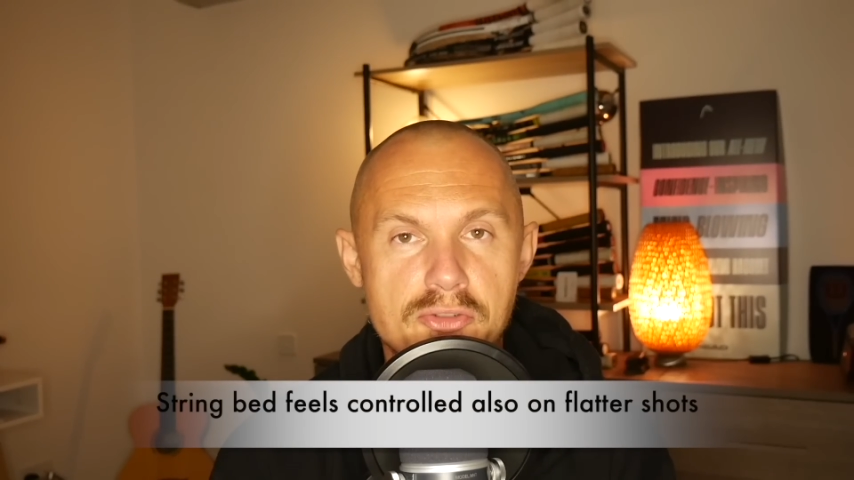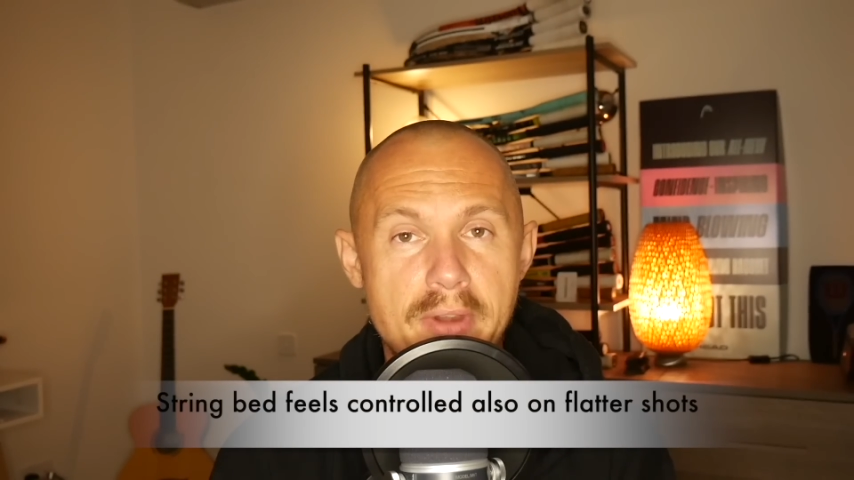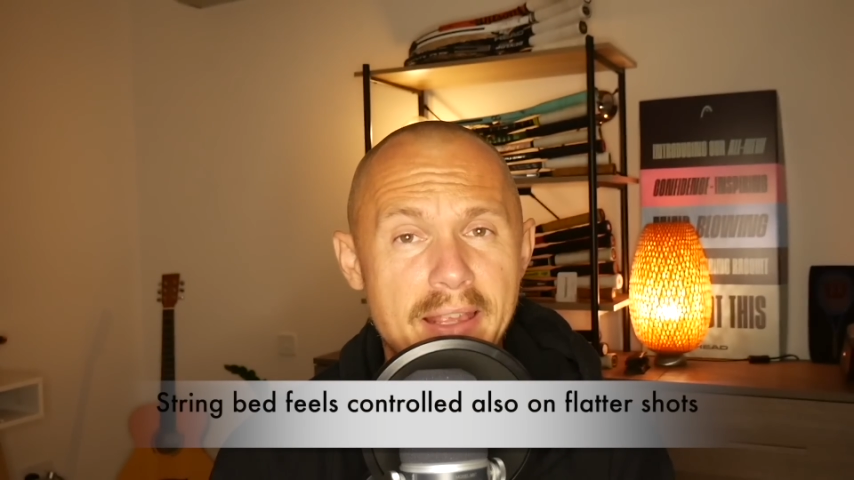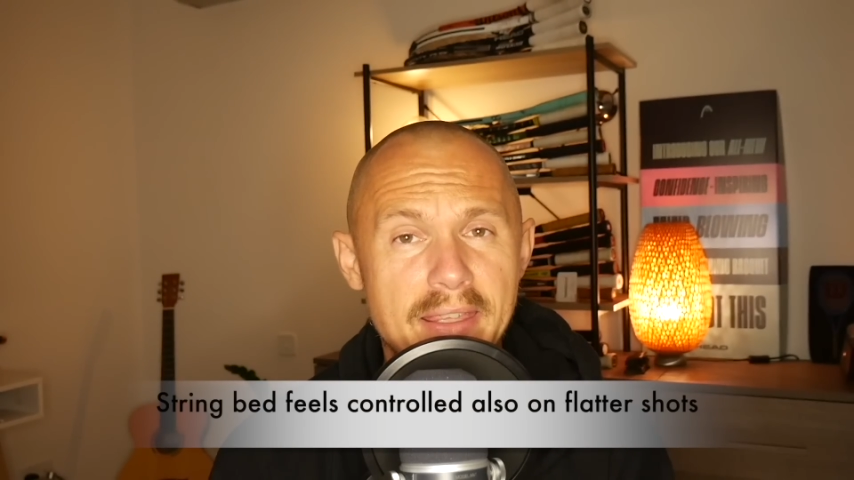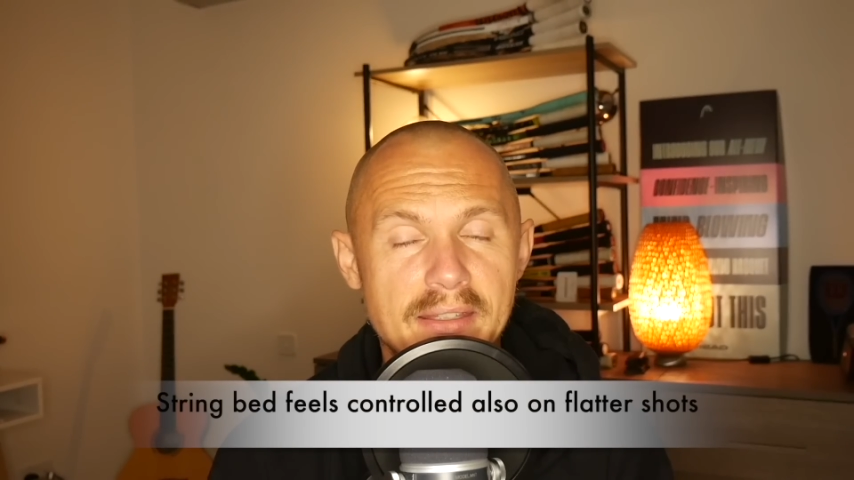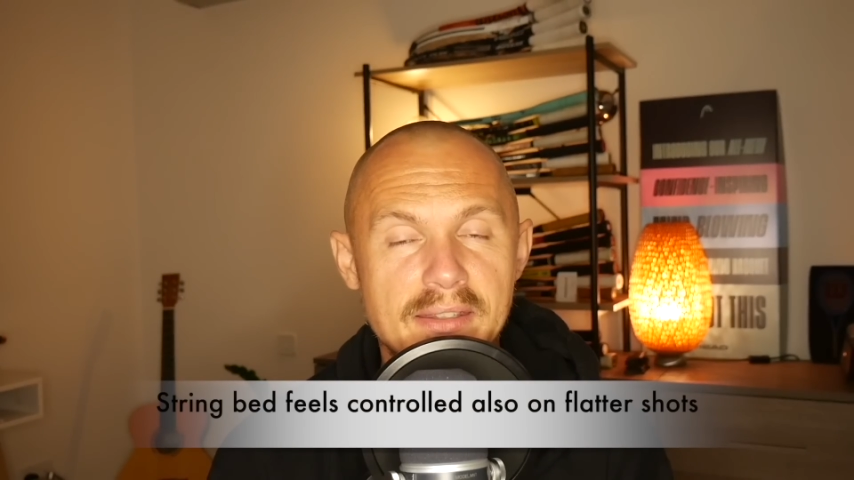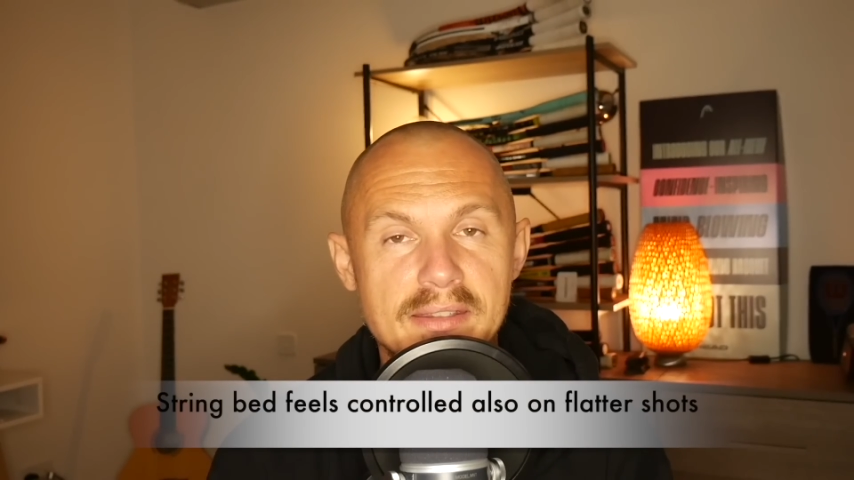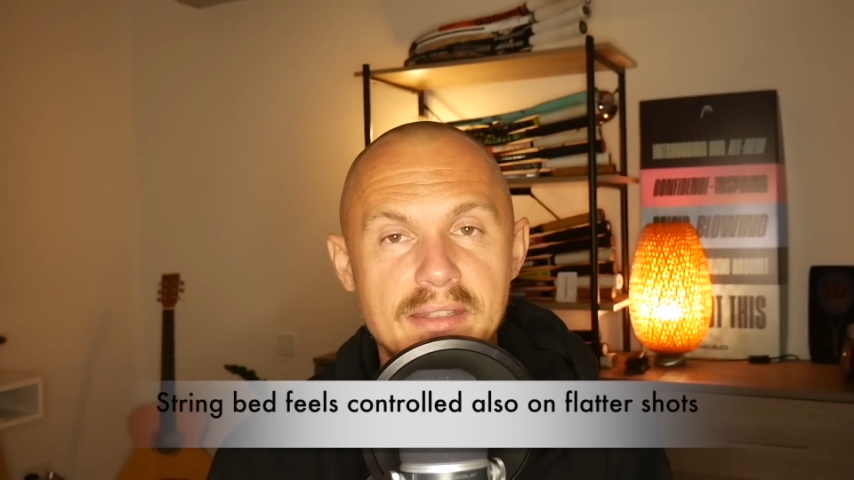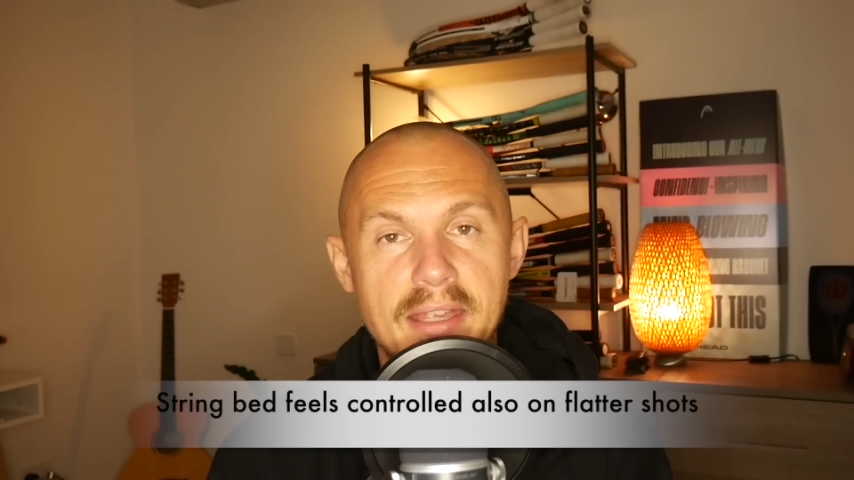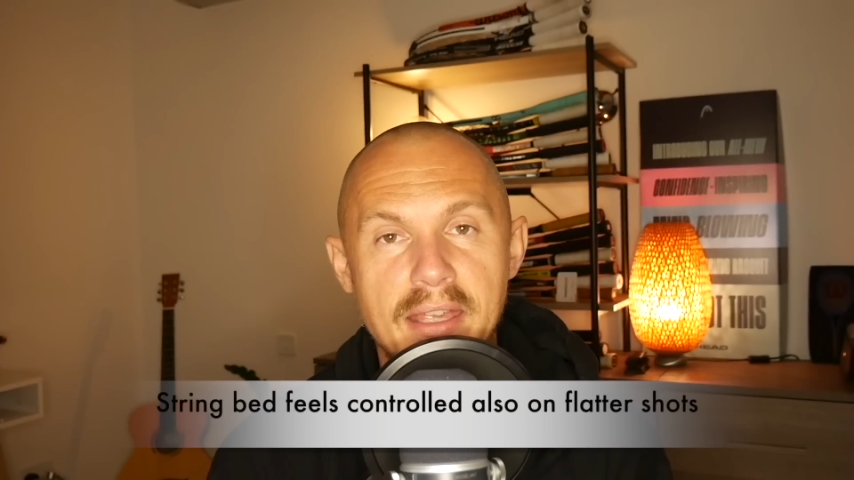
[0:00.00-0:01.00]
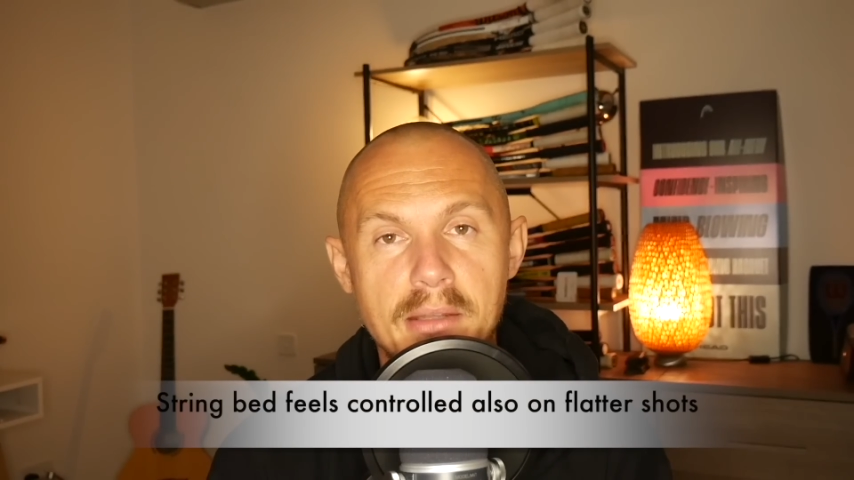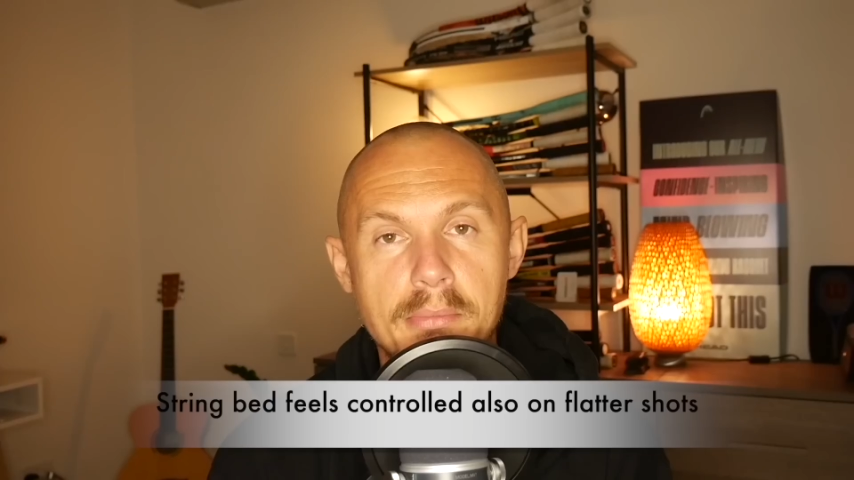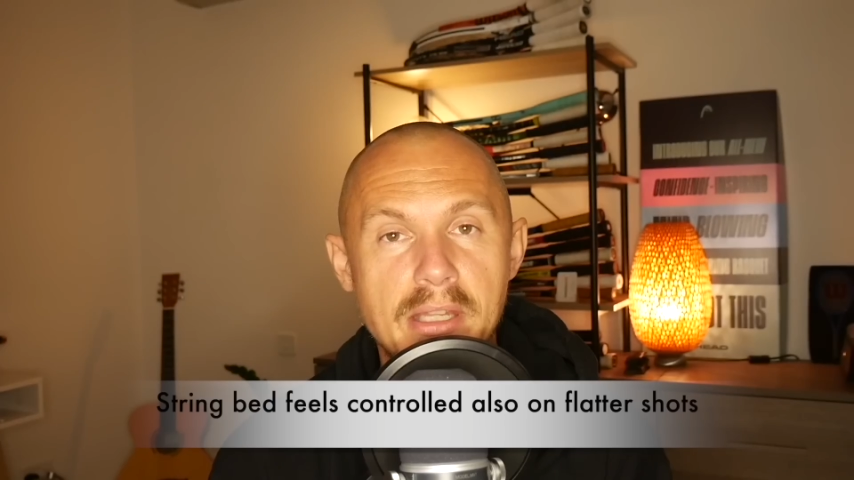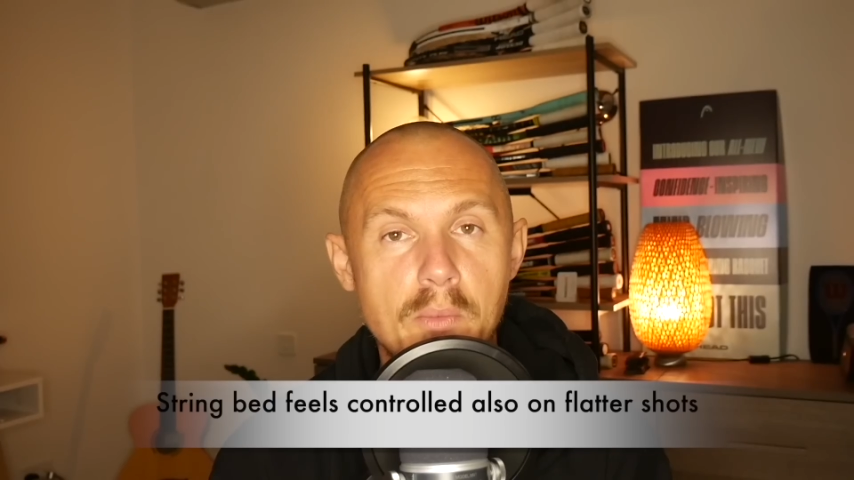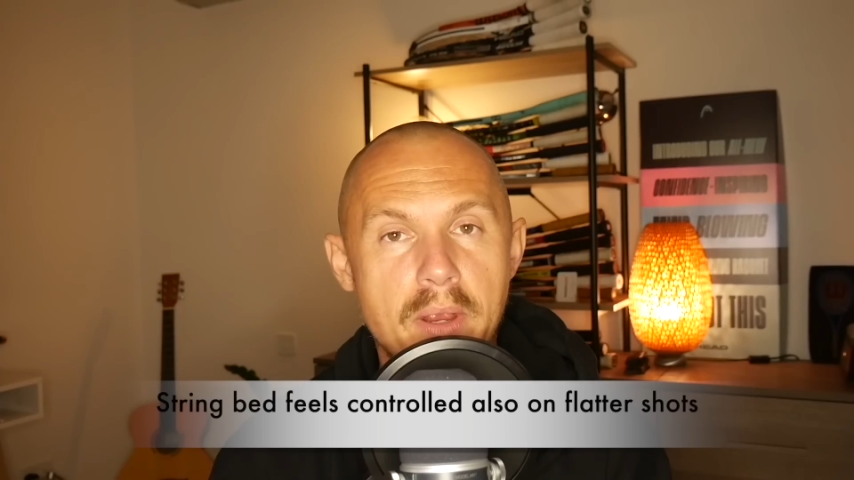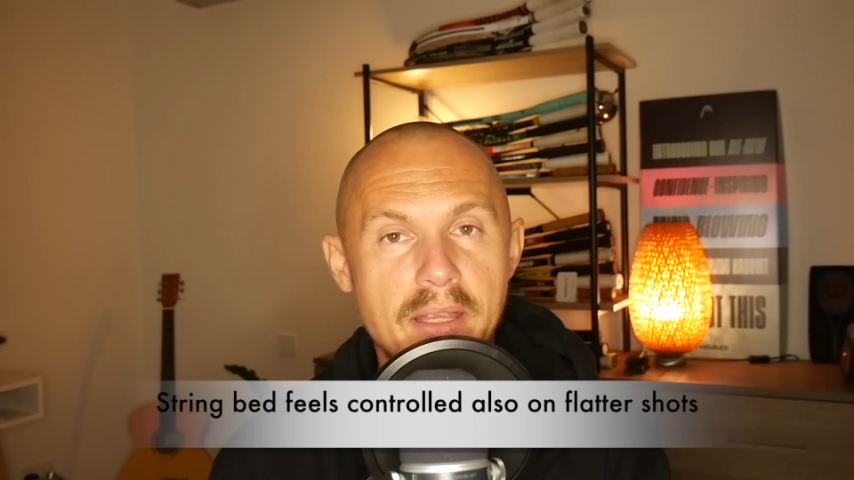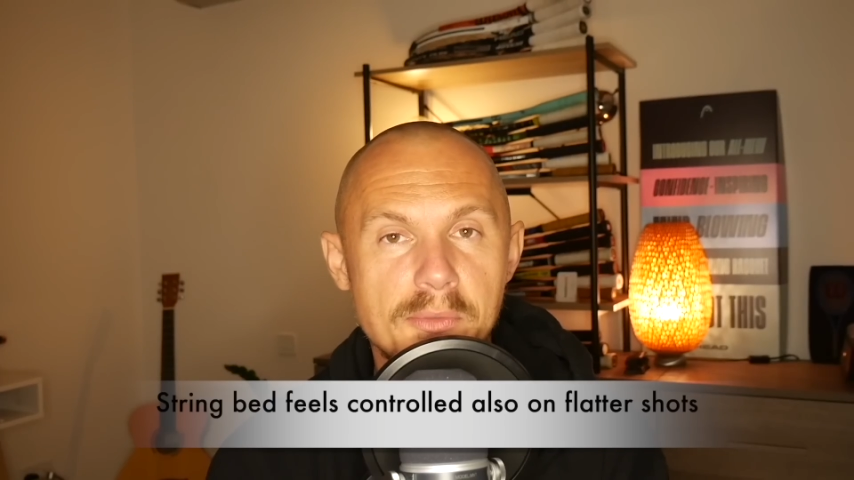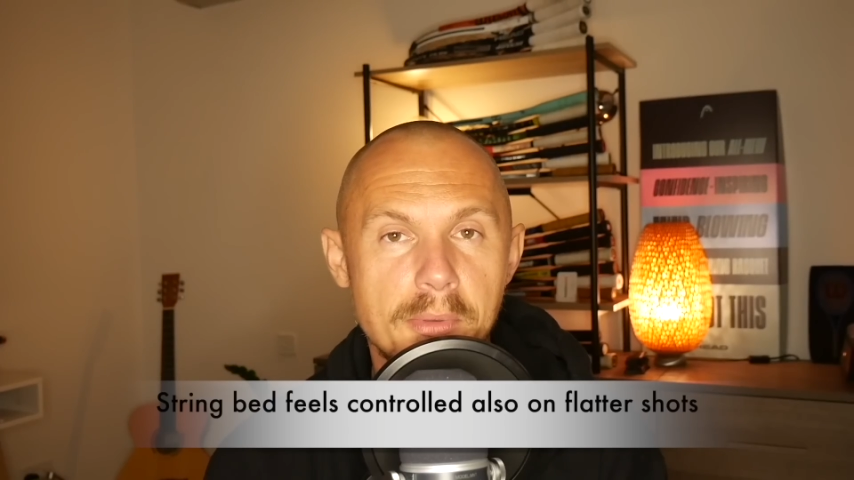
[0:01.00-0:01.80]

rackets in many ways,